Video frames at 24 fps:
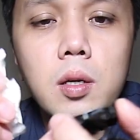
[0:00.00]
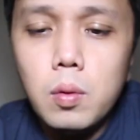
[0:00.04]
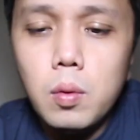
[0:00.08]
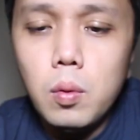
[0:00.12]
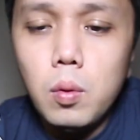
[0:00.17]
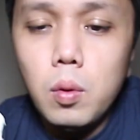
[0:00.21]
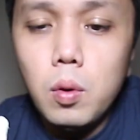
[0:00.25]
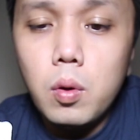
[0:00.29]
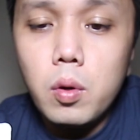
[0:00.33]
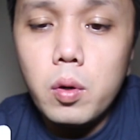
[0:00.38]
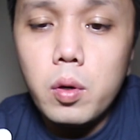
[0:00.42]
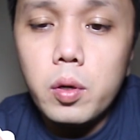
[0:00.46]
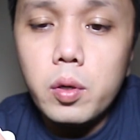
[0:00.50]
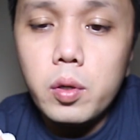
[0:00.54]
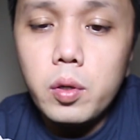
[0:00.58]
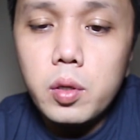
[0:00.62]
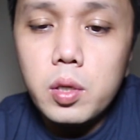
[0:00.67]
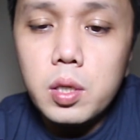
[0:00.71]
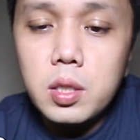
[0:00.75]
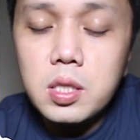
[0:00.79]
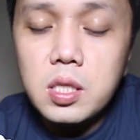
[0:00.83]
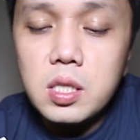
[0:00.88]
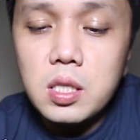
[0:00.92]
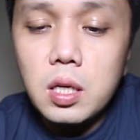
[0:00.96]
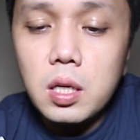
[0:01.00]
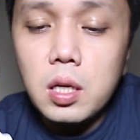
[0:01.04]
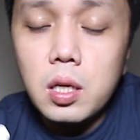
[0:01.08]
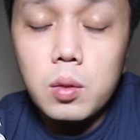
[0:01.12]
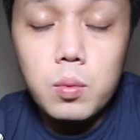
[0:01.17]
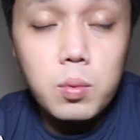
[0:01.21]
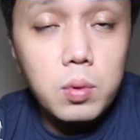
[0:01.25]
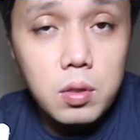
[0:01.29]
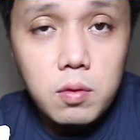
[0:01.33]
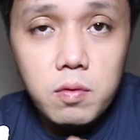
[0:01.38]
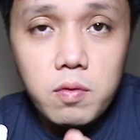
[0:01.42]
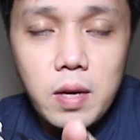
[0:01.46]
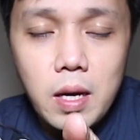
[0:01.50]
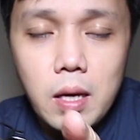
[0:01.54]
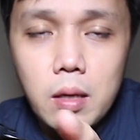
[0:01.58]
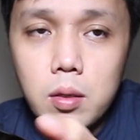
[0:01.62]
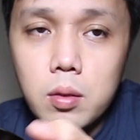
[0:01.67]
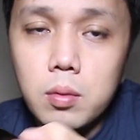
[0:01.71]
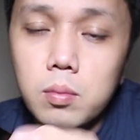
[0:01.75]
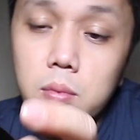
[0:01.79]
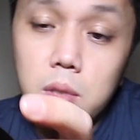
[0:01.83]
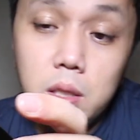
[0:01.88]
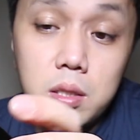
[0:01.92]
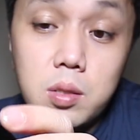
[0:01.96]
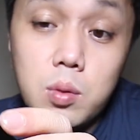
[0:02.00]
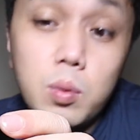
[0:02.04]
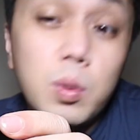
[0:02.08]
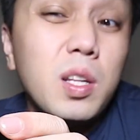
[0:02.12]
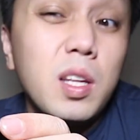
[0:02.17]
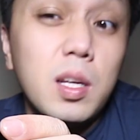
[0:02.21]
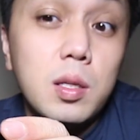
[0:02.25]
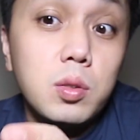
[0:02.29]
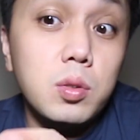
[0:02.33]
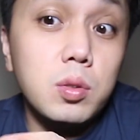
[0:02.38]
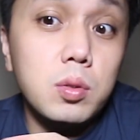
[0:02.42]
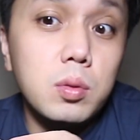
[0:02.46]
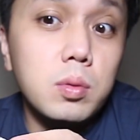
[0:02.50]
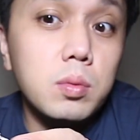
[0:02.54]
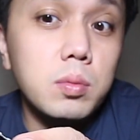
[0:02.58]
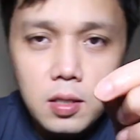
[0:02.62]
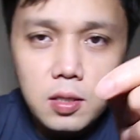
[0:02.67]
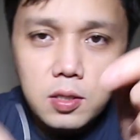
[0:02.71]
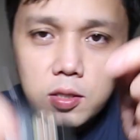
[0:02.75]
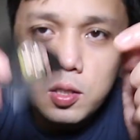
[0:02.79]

or you can suck it with a vacuum that's what I do